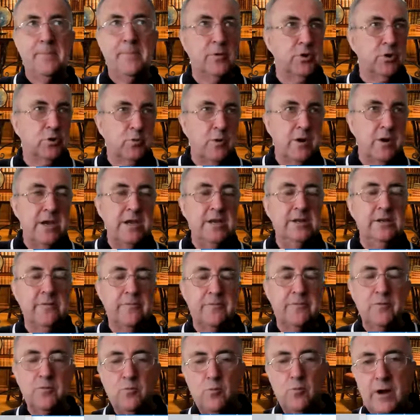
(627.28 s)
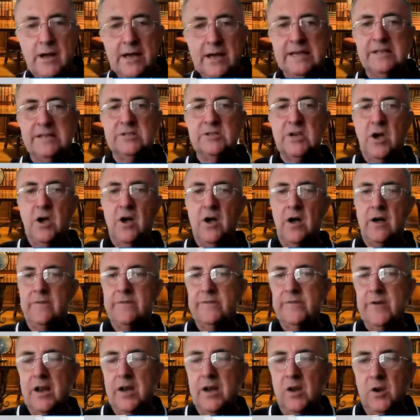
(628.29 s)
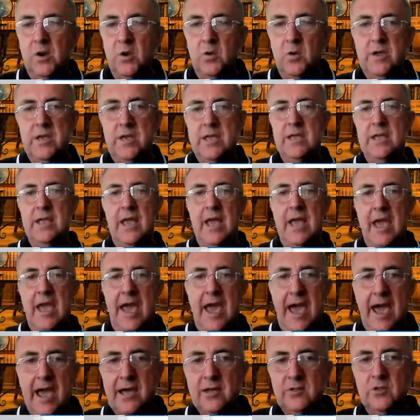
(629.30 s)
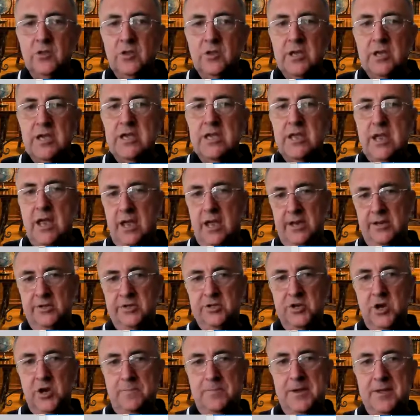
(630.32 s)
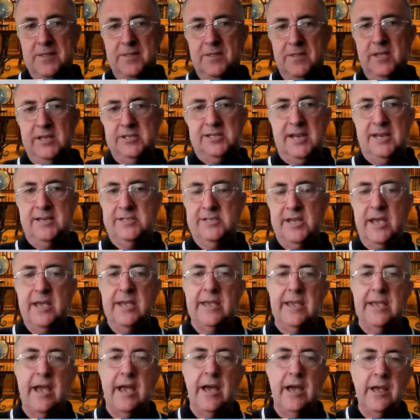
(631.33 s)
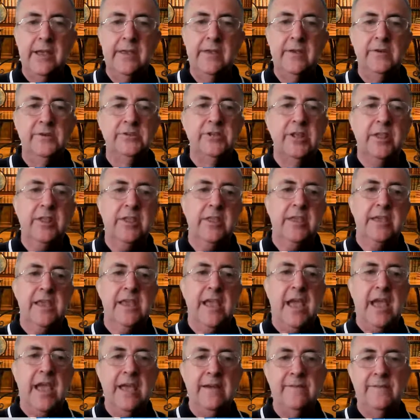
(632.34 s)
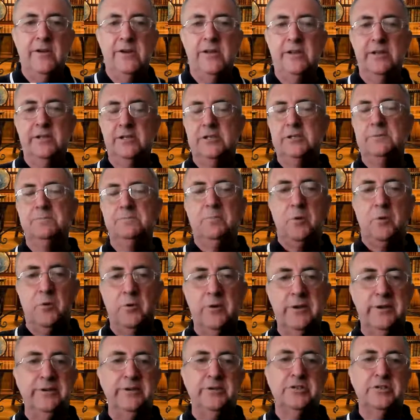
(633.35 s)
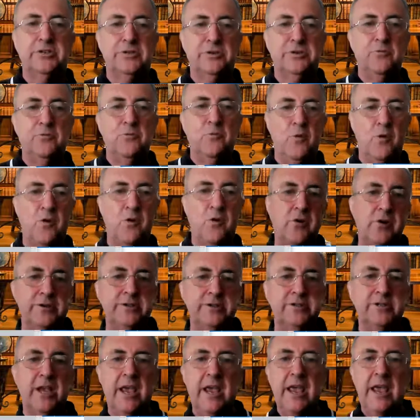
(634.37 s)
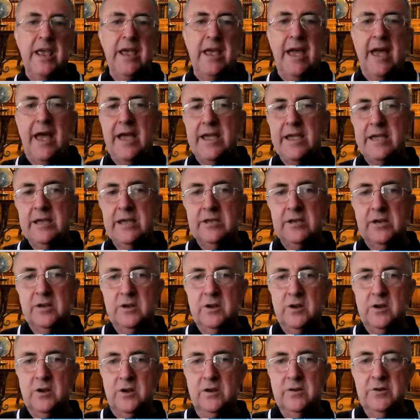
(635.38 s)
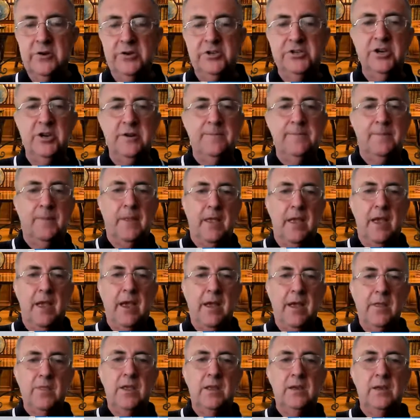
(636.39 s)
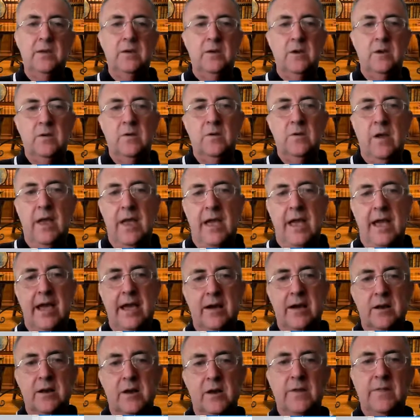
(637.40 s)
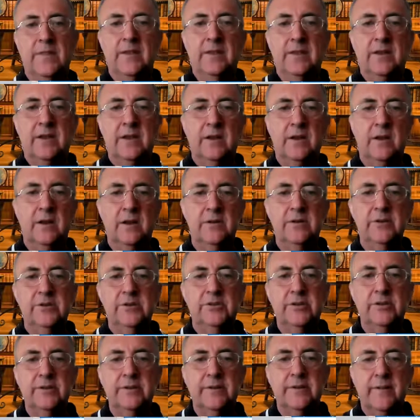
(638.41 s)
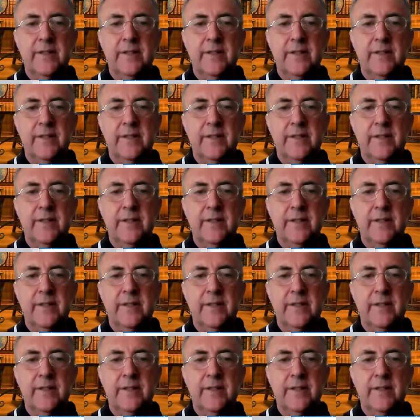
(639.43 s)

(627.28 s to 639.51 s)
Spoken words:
three different ways of looking at the topic, this essay argues that the evidence points towards a conclusion, and then you outline the conclusion.